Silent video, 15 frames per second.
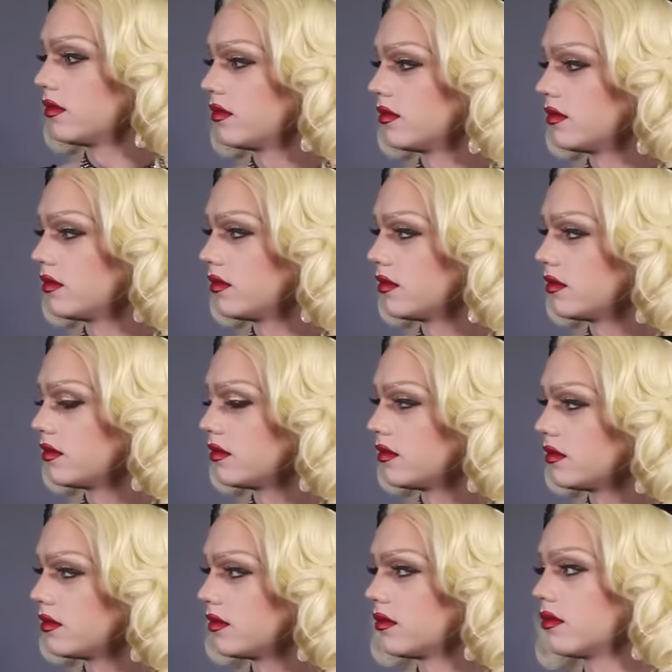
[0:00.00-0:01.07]

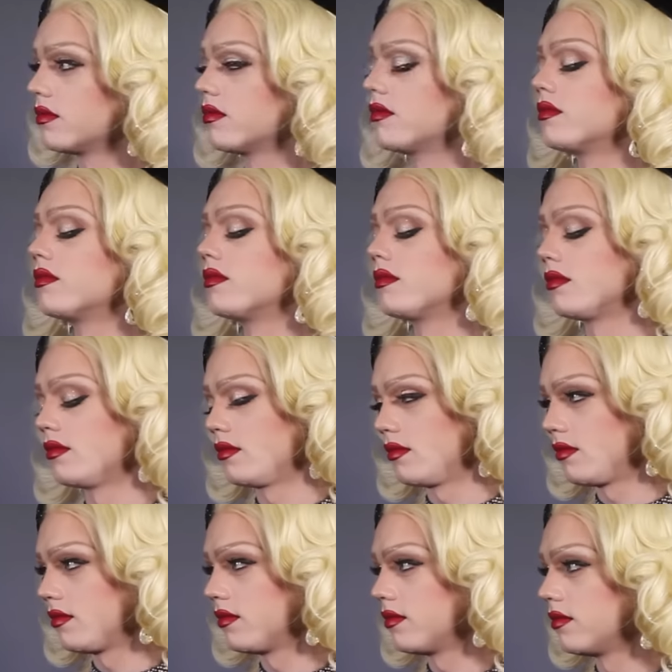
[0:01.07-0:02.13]

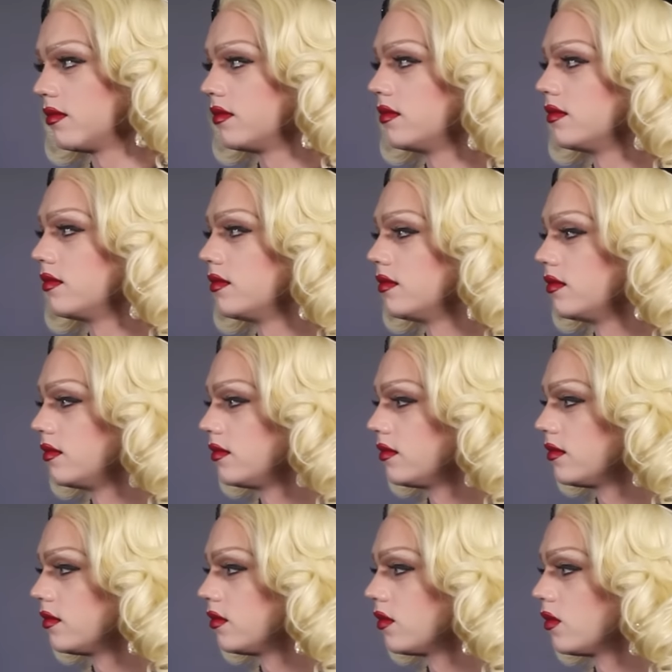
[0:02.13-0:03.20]

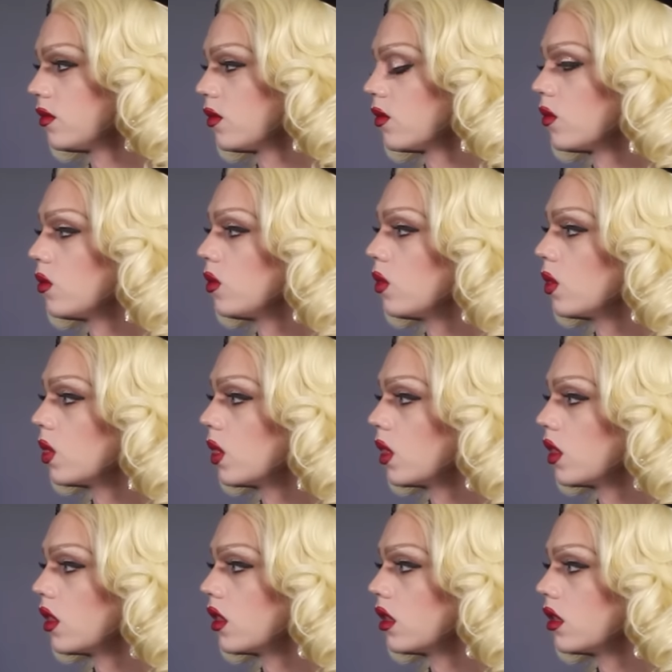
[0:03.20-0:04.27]

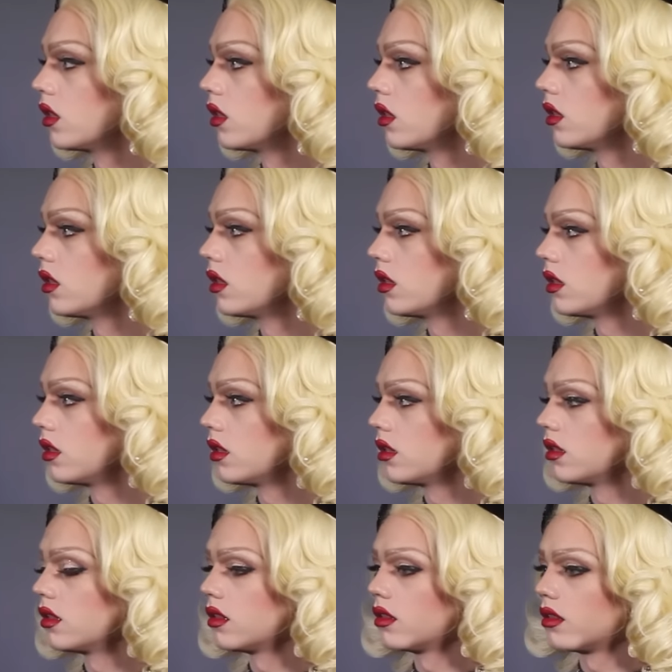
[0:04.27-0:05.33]

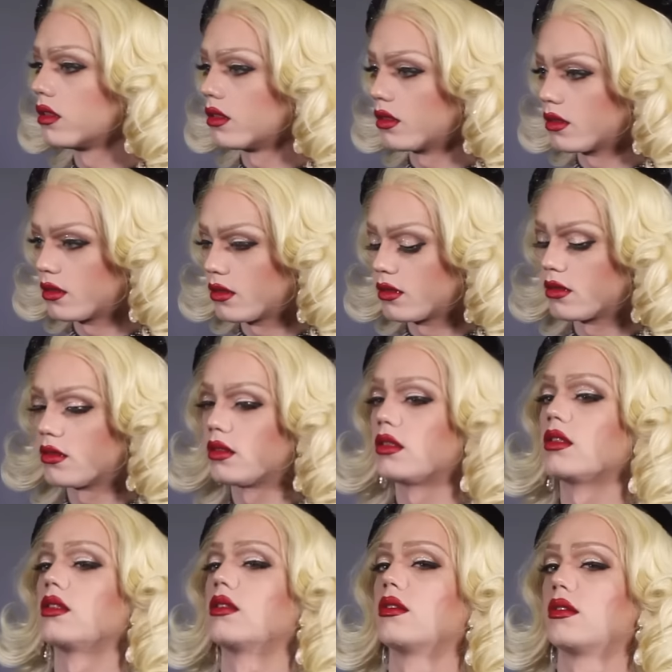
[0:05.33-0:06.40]

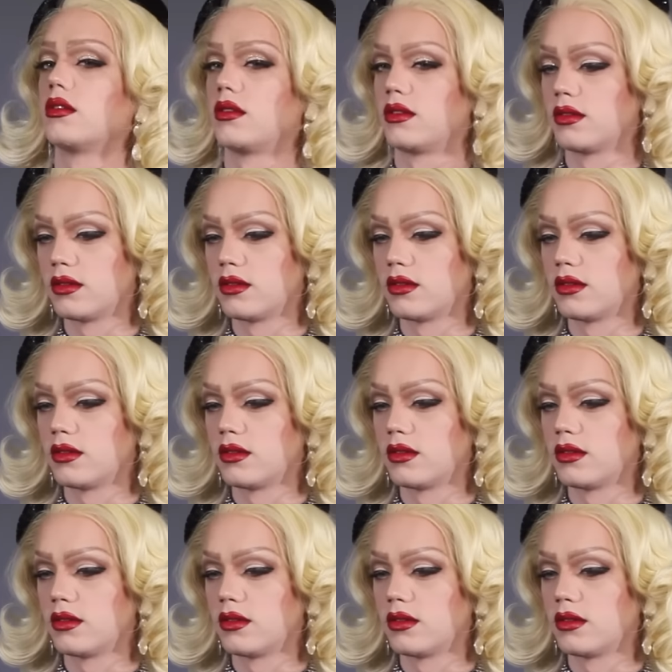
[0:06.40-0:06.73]
This person isn't speaking.